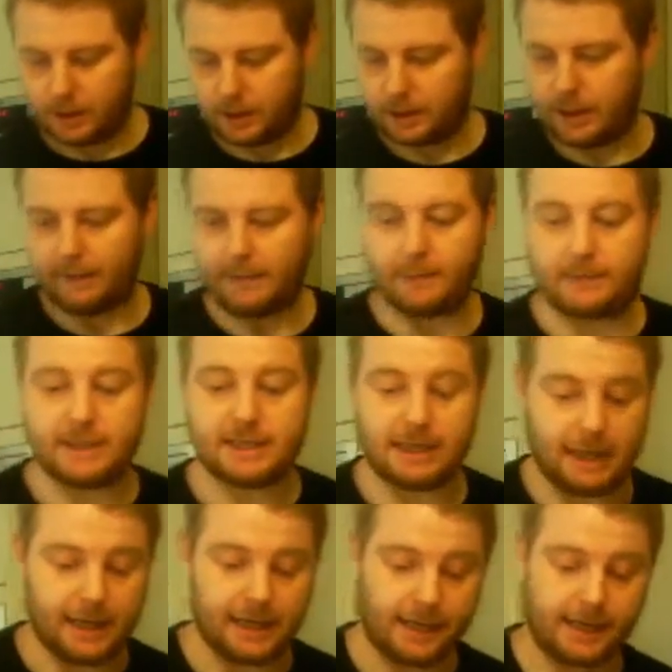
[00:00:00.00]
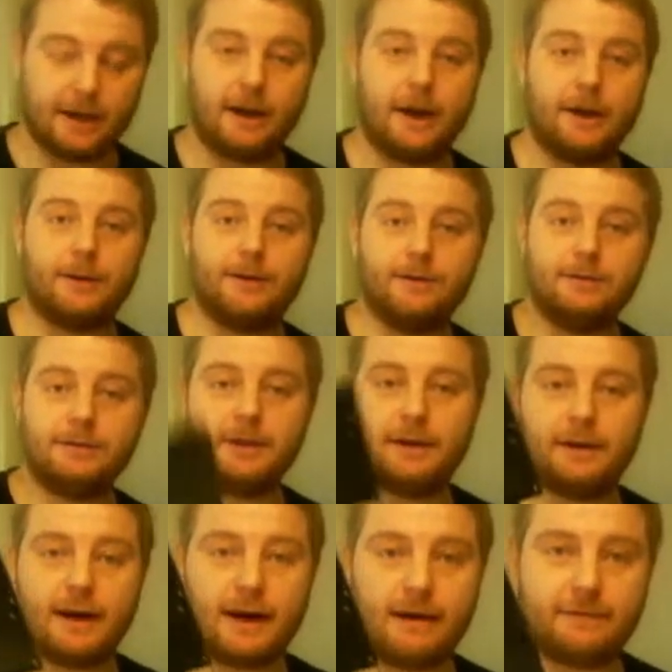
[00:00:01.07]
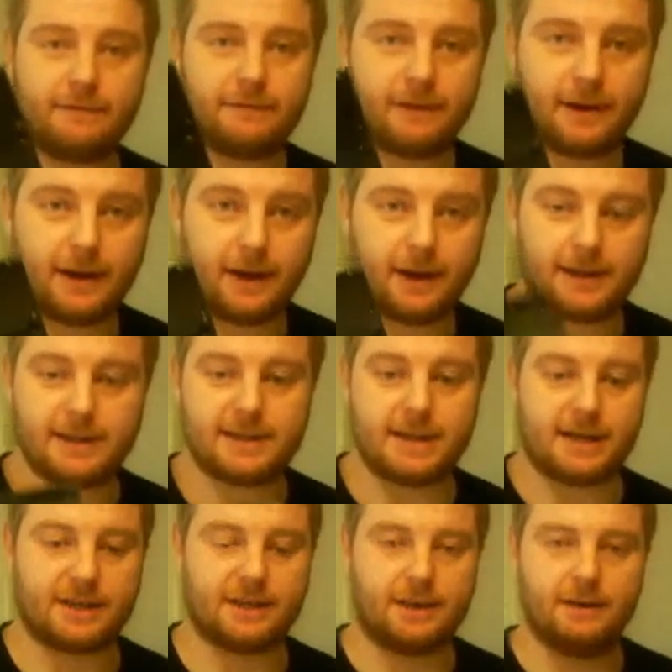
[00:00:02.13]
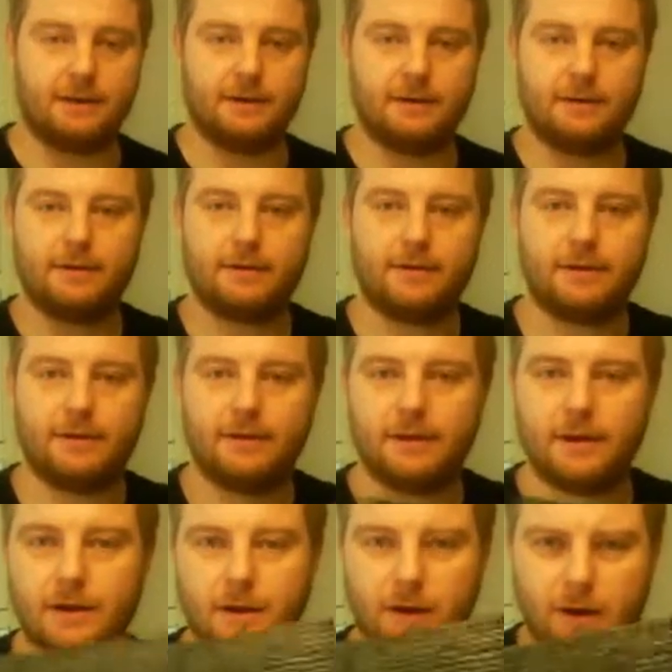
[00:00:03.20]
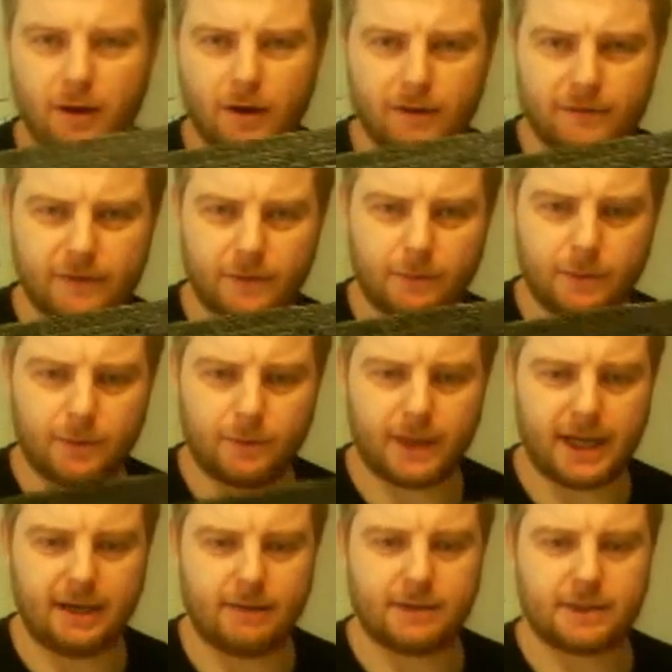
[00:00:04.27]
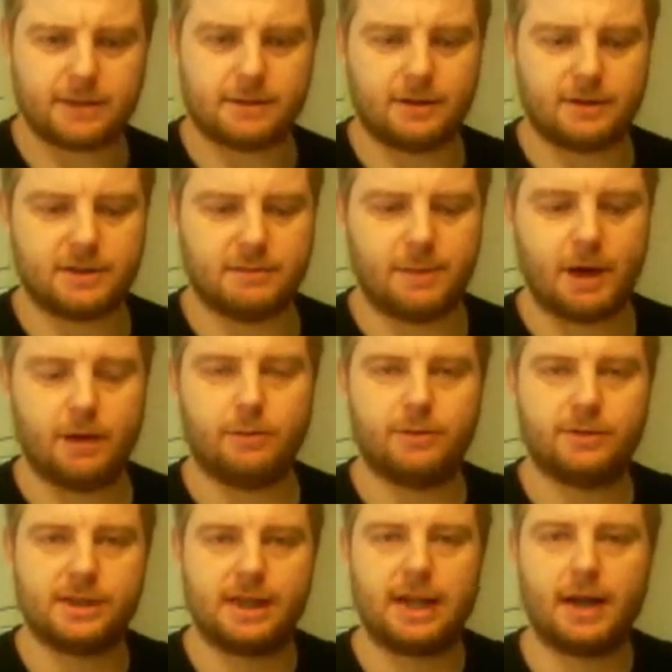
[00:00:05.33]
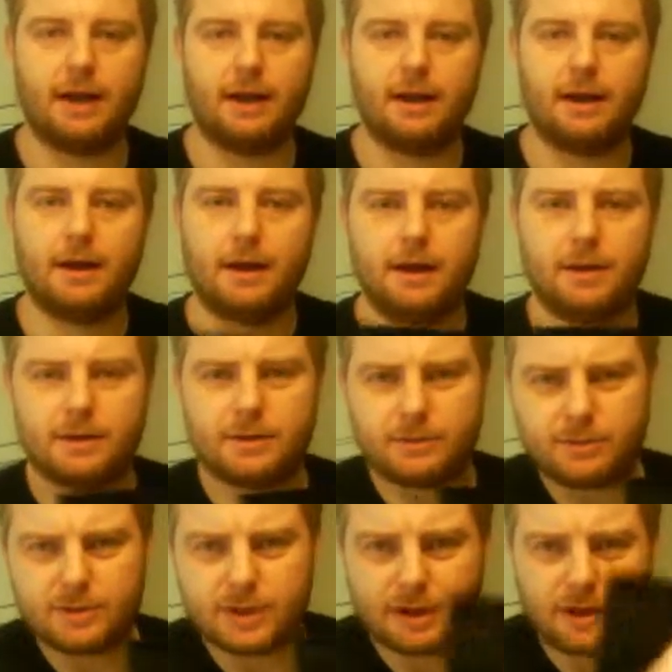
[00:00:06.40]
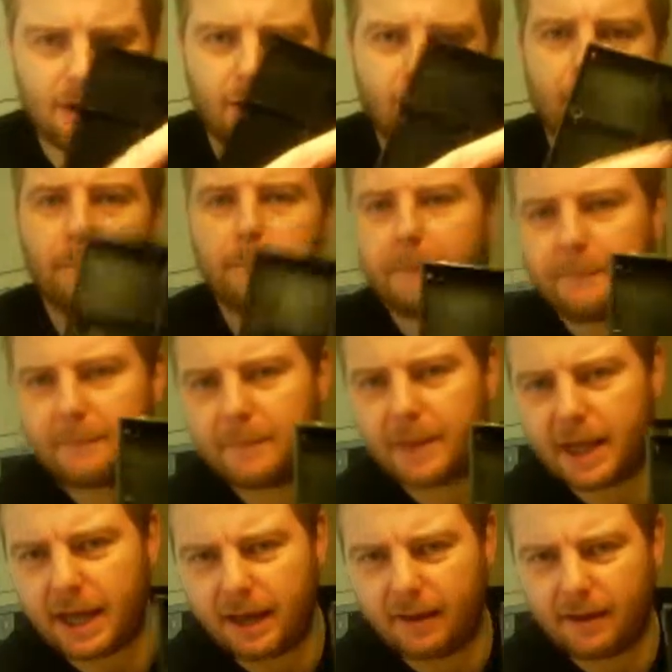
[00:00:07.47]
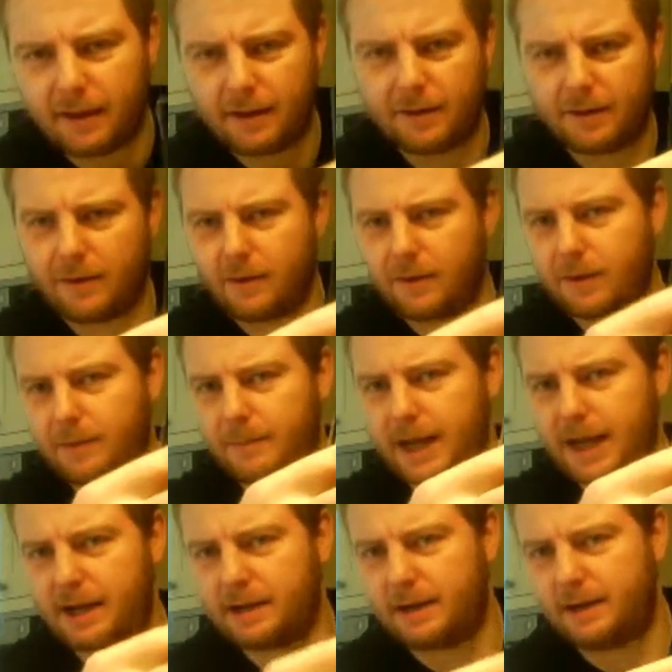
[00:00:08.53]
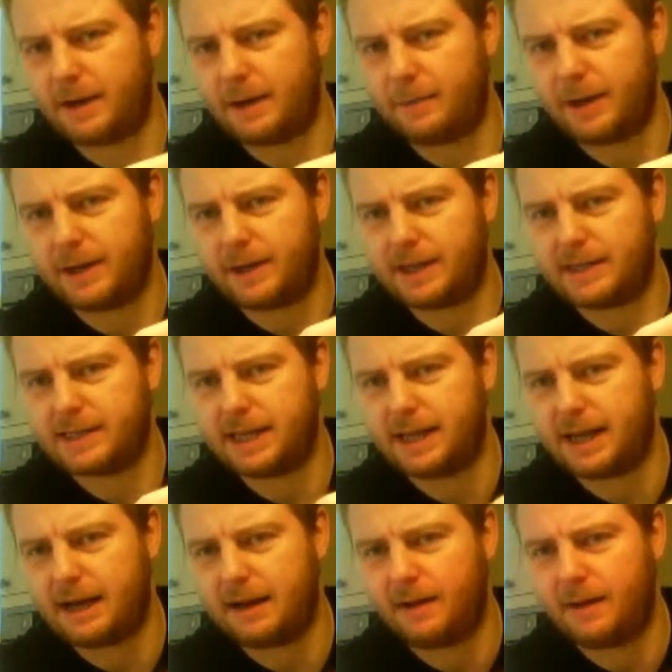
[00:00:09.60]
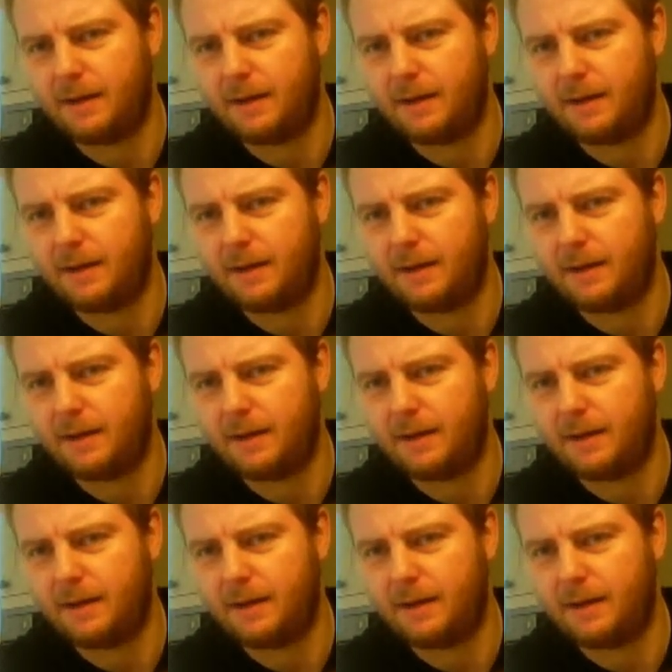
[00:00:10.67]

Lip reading: Coming with Selina Kyle, you have another section of the wall here, which has got some holes in it. It's also got here on the back, I don't know where you can see that,